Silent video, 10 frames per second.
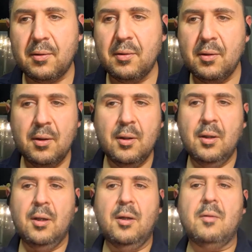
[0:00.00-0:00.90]

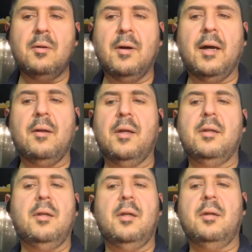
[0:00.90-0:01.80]
I don't know how they
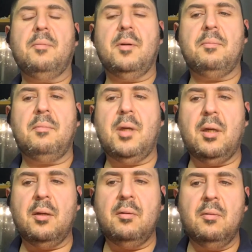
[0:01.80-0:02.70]
did it, but
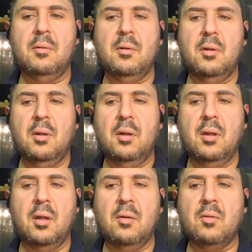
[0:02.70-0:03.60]
man,
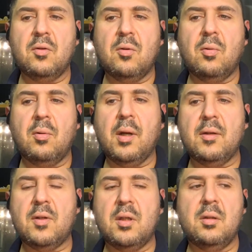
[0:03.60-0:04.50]
that was
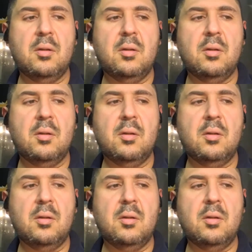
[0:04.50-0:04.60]
crazy.